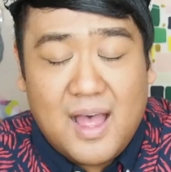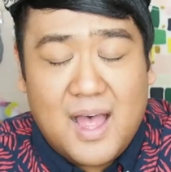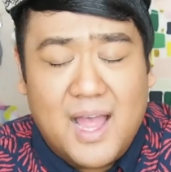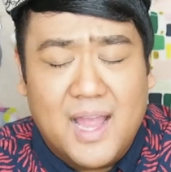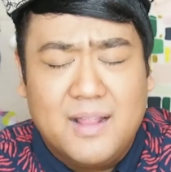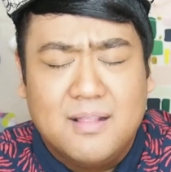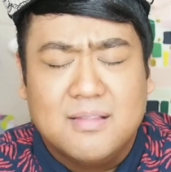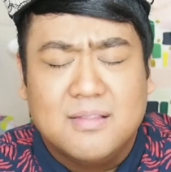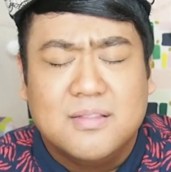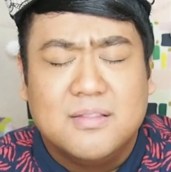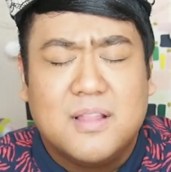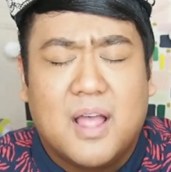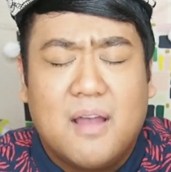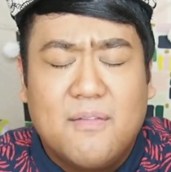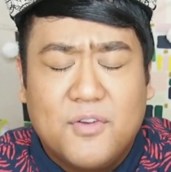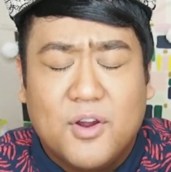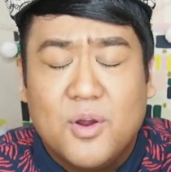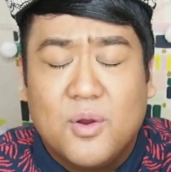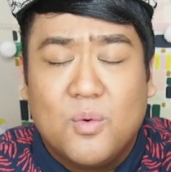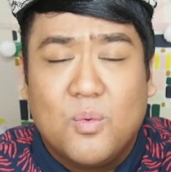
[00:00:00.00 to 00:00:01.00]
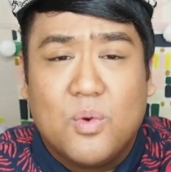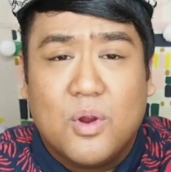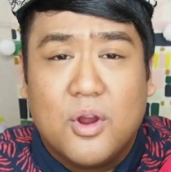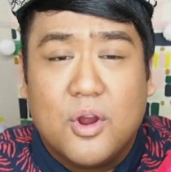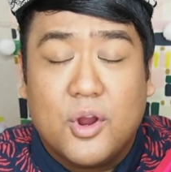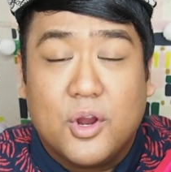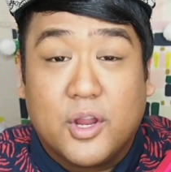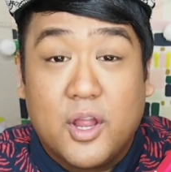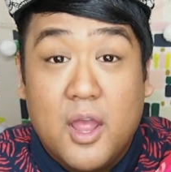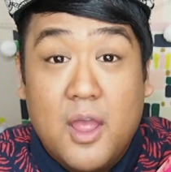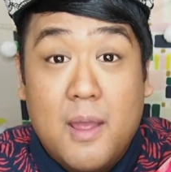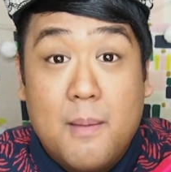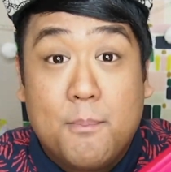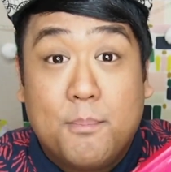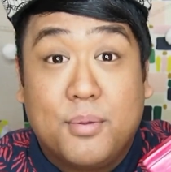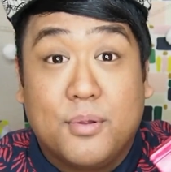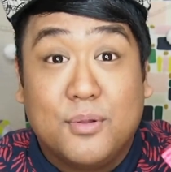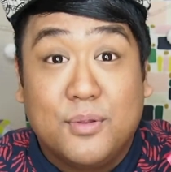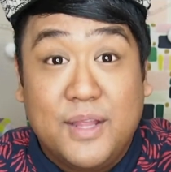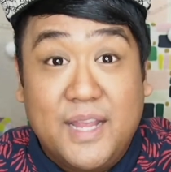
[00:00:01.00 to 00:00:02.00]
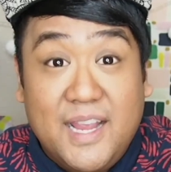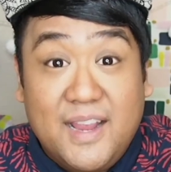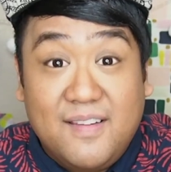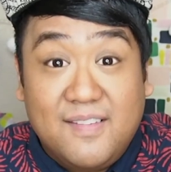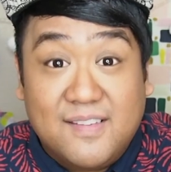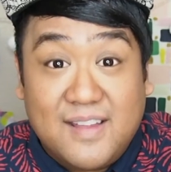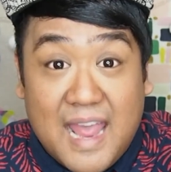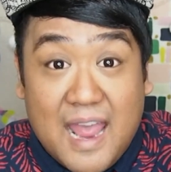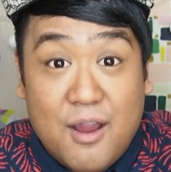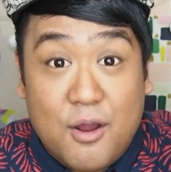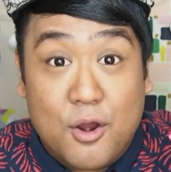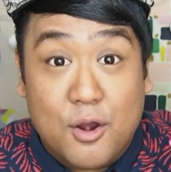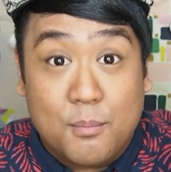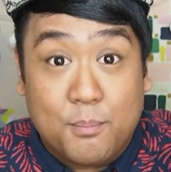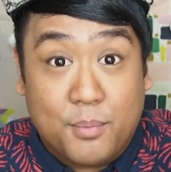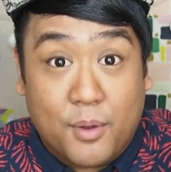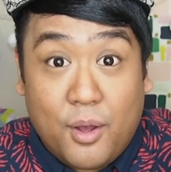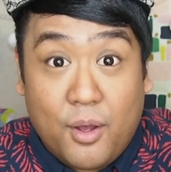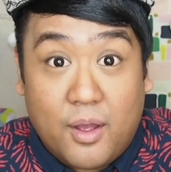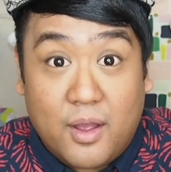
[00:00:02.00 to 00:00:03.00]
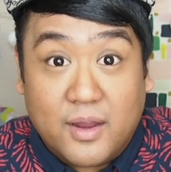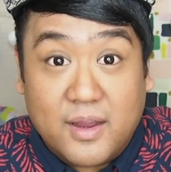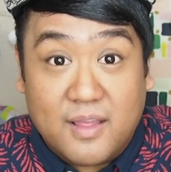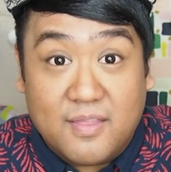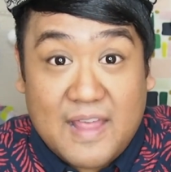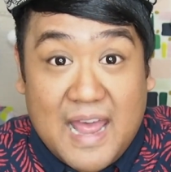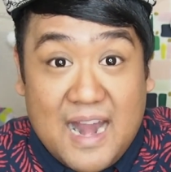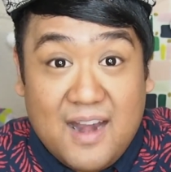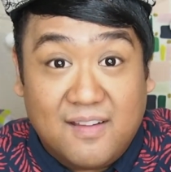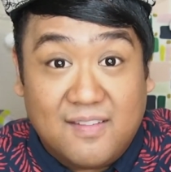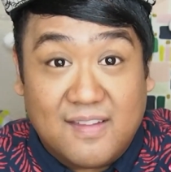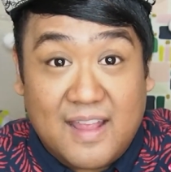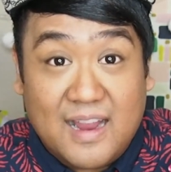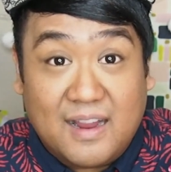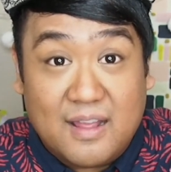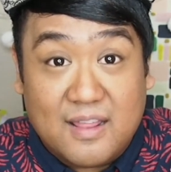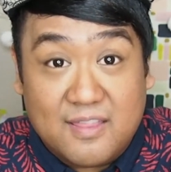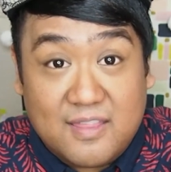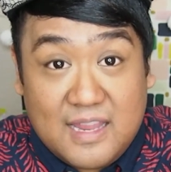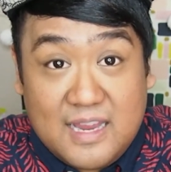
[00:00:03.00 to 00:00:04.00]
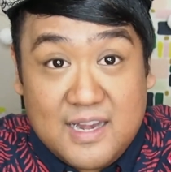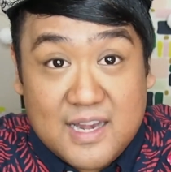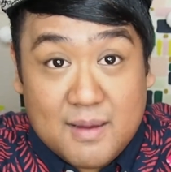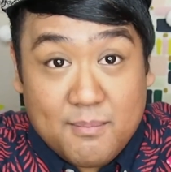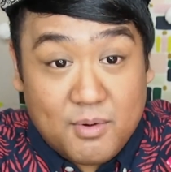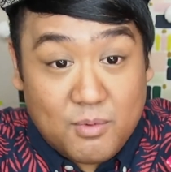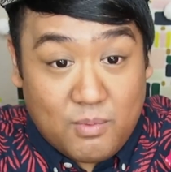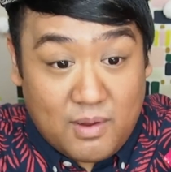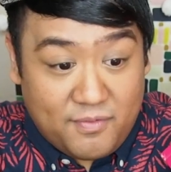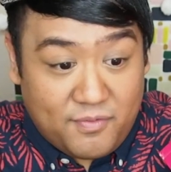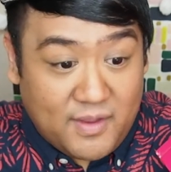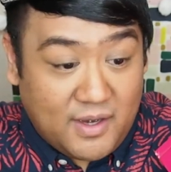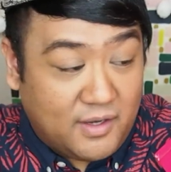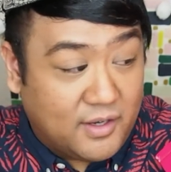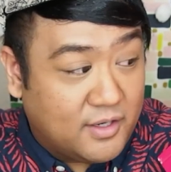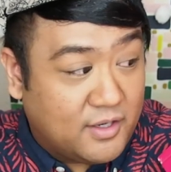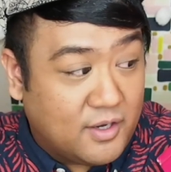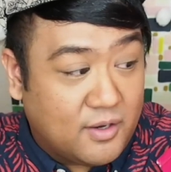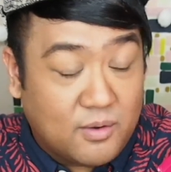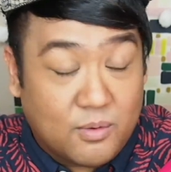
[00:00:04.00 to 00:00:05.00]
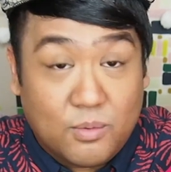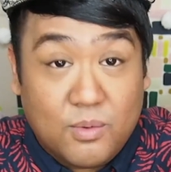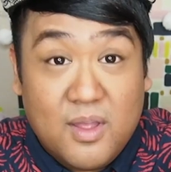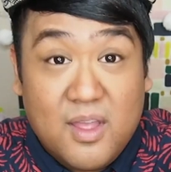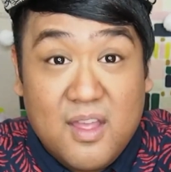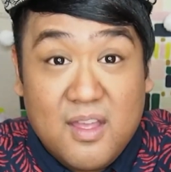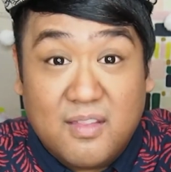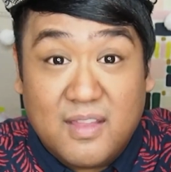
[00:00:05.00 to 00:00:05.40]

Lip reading: I love her work. Please get her book. That is like the #1 thing to do.